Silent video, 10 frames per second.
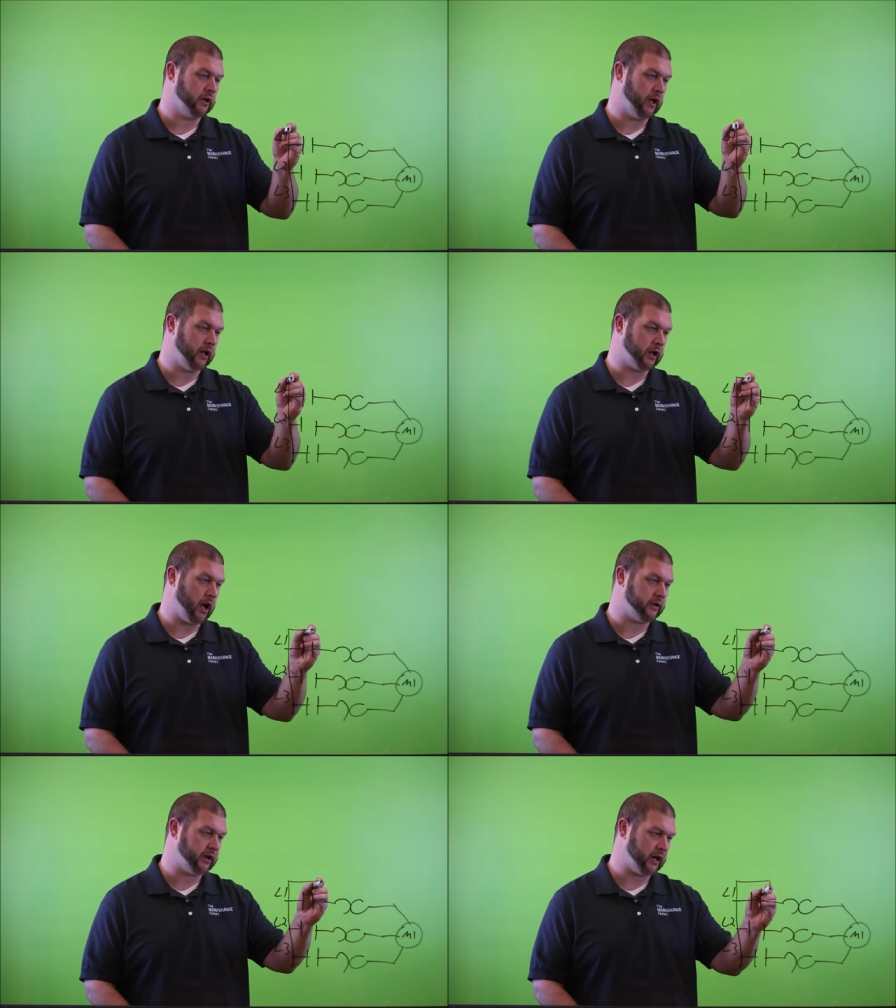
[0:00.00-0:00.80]
a
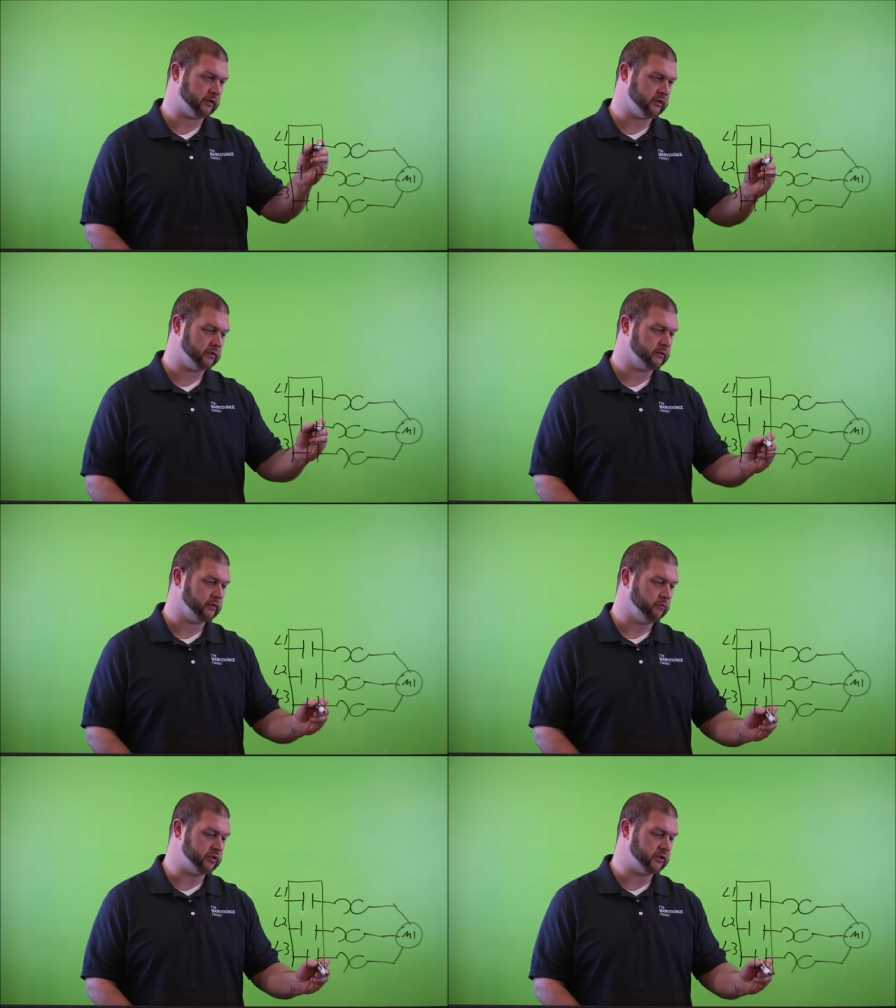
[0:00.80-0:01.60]
contactor
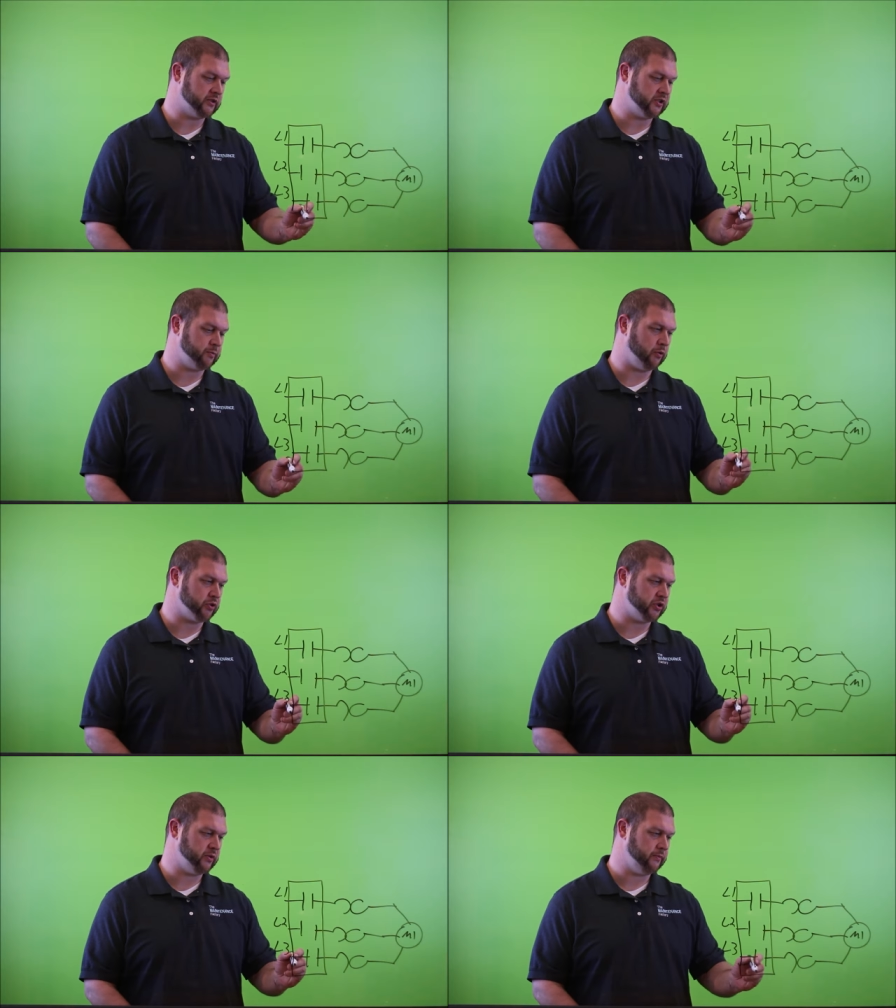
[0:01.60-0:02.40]
which is this
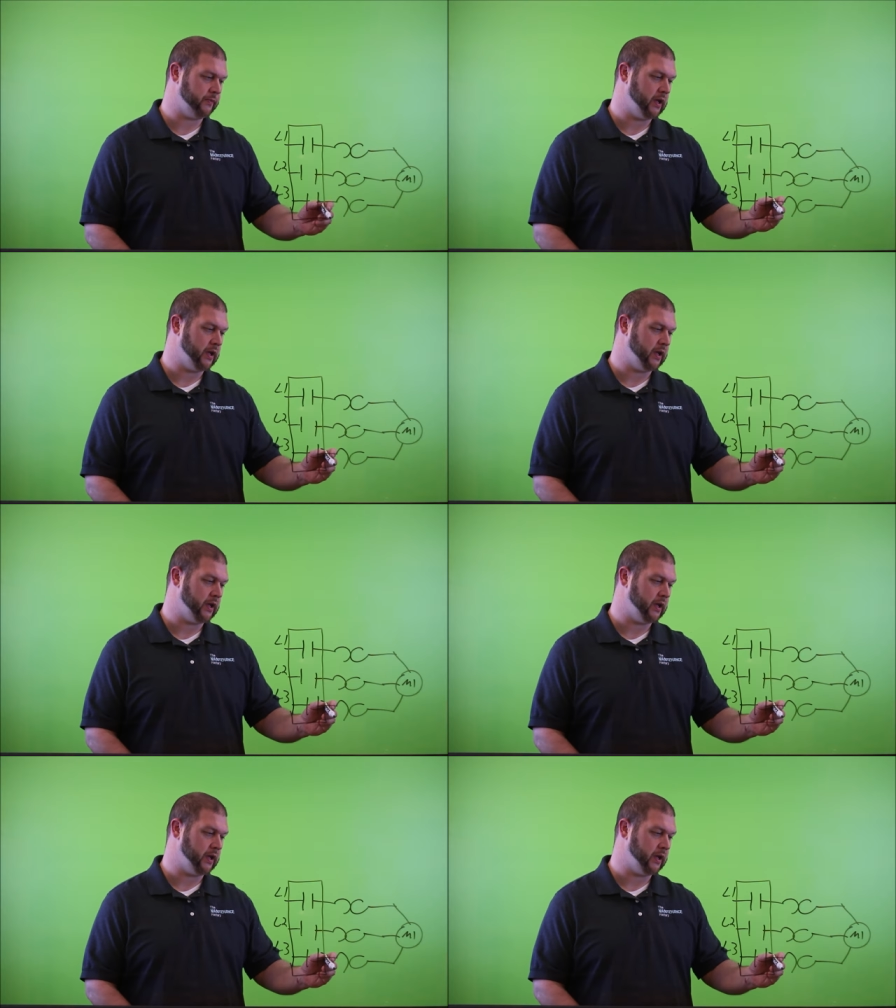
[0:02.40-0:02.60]
portion